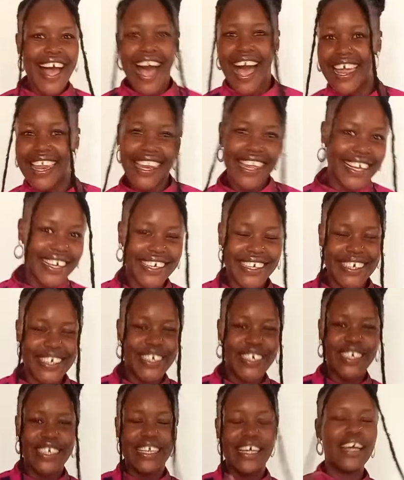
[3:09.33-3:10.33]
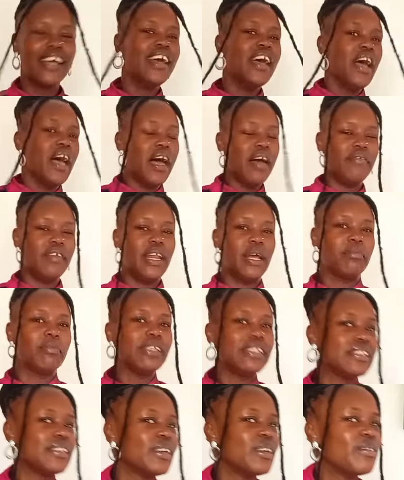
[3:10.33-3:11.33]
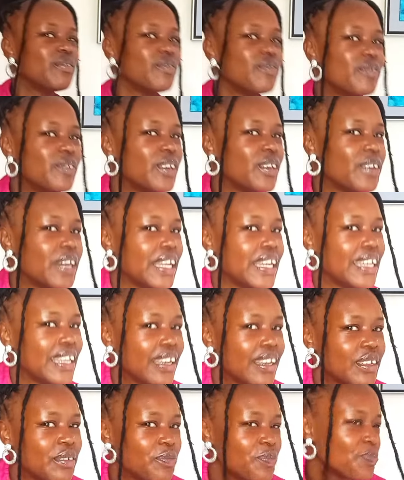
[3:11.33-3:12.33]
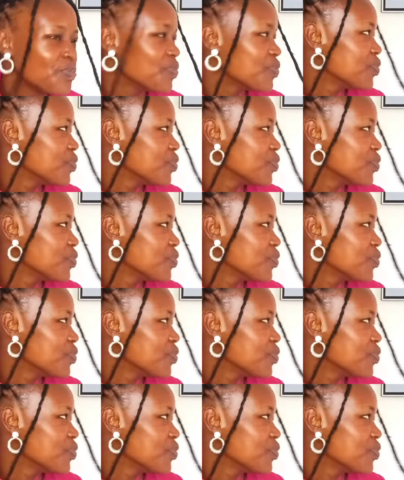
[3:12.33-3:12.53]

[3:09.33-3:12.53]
I look good. I feel like myself, finally.